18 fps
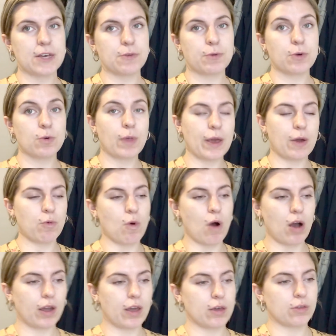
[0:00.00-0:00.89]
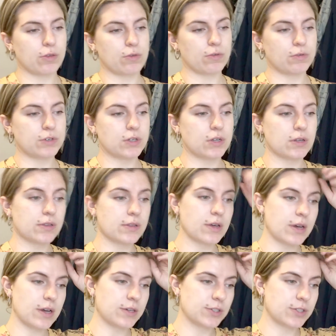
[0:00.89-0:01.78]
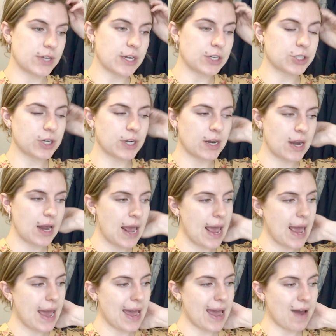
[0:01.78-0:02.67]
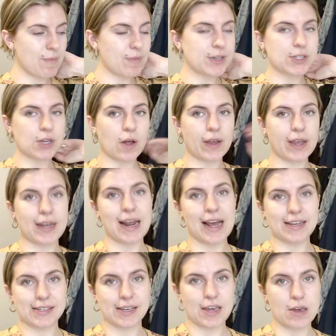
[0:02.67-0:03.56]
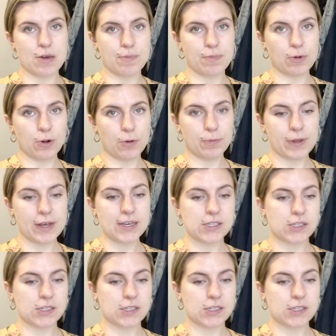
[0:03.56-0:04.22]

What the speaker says: We were like walking through to the station, and we saw like an acai bowl place.